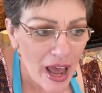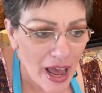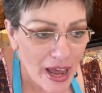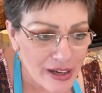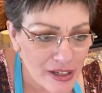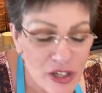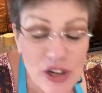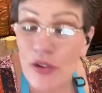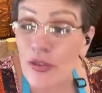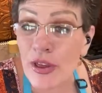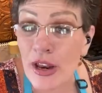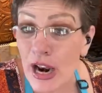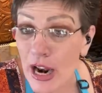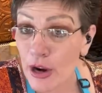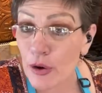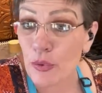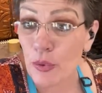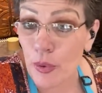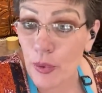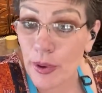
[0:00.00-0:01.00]
And so then I
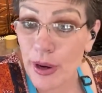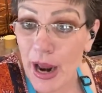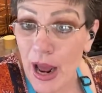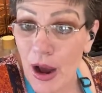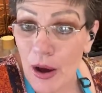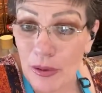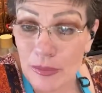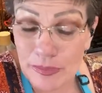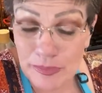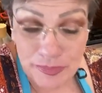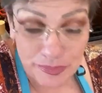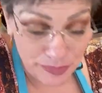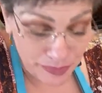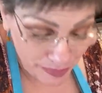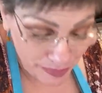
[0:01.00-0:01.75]
grew it out.